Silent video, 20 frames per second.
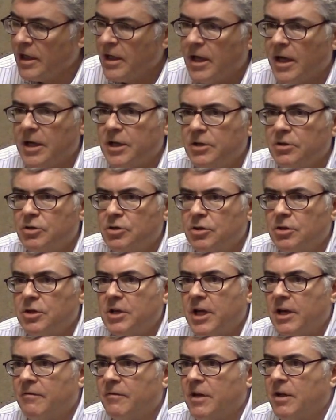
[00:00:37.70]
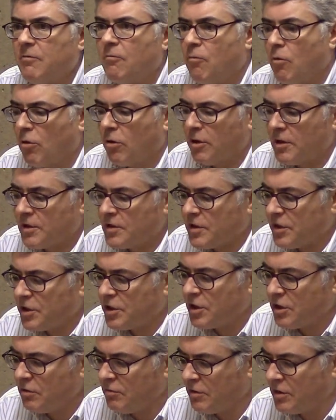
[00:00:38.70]
and you shouldn't have any warrants
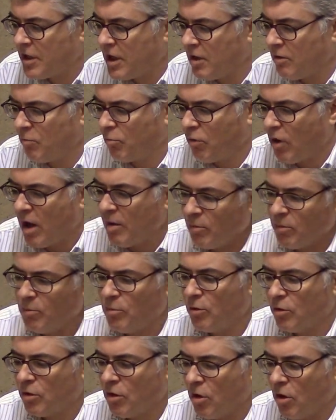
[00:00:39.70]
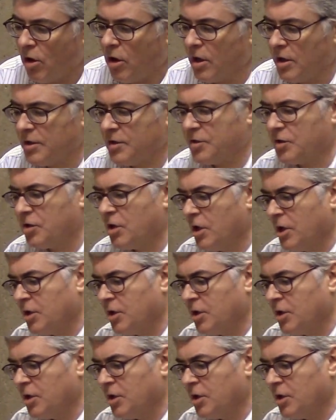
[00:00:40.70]
issued without probable cause,